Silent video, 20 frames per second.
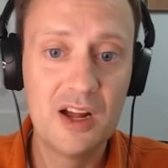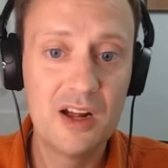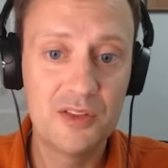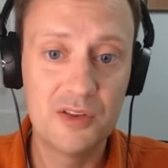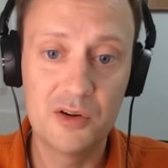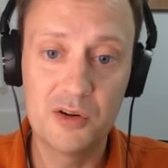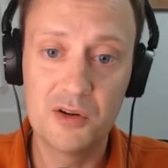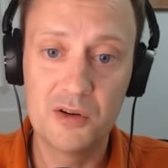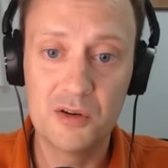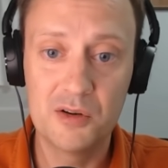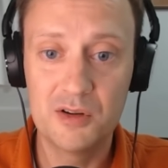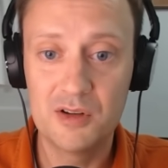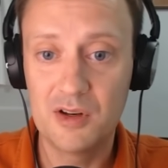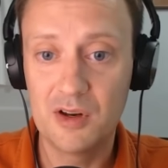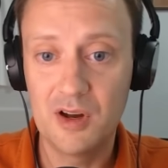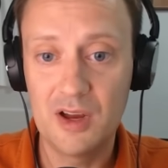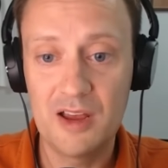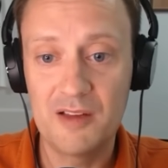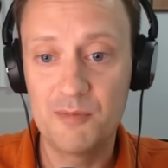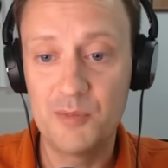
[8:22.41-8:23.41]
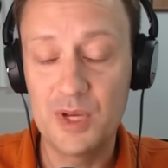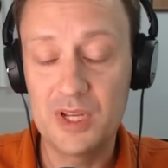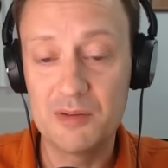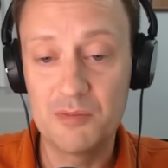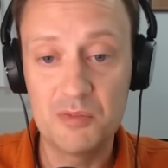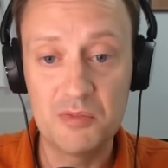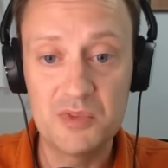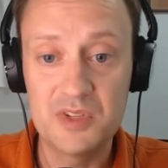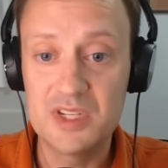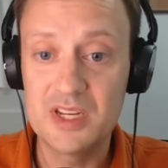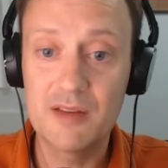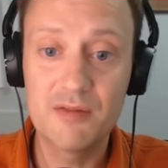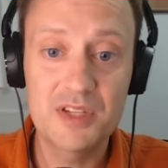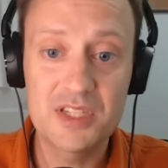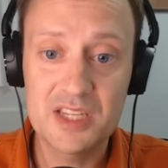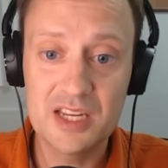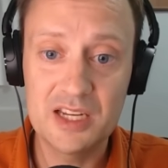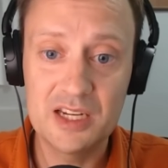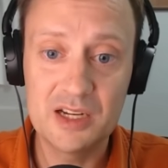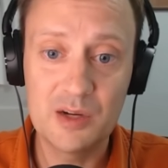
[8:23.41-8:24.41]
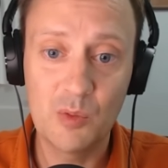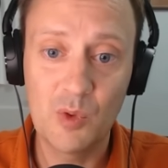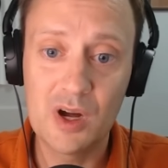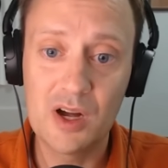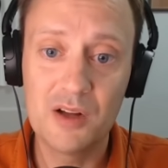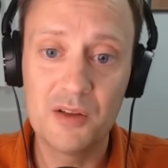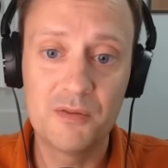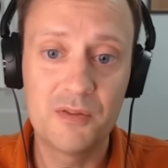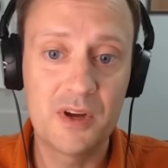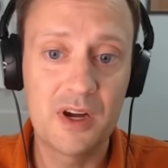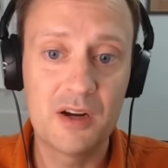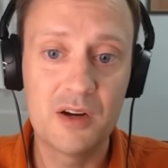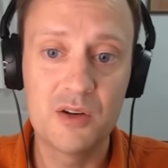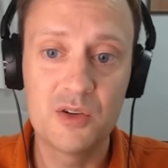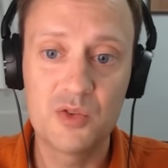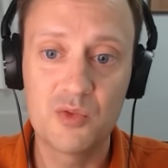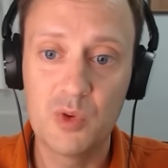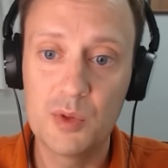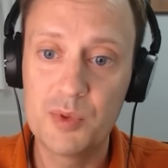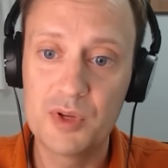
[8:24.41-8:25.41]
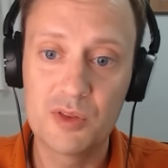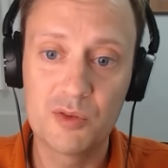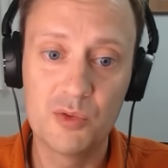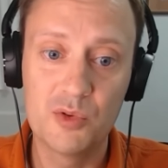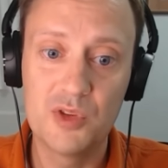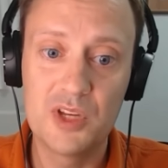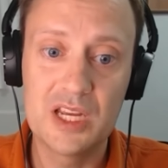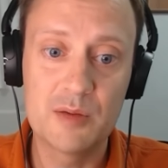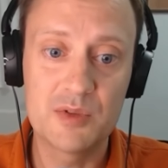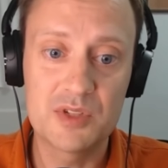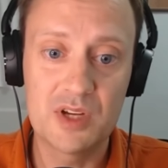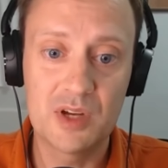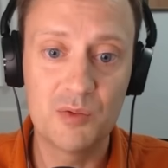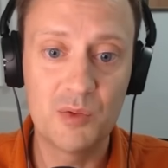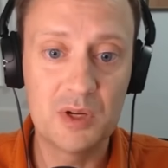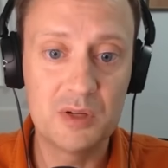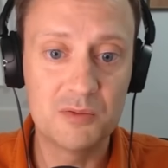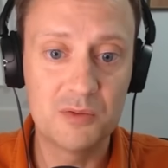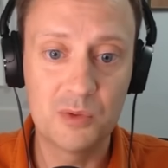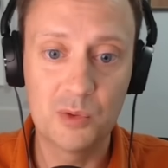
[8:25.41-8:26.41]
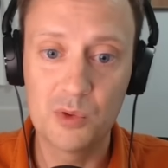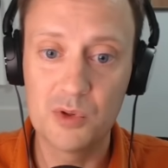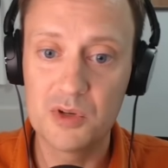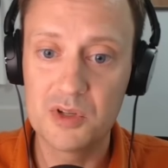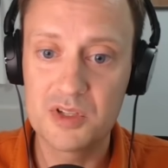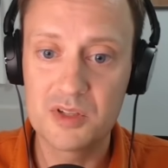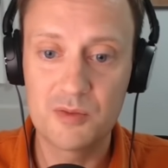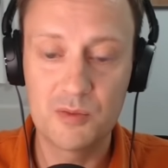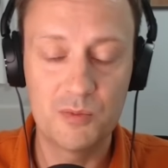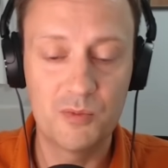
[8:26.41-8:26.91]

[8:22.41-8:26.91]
there have been devastating wildfires ripping through the Amazon rainforest,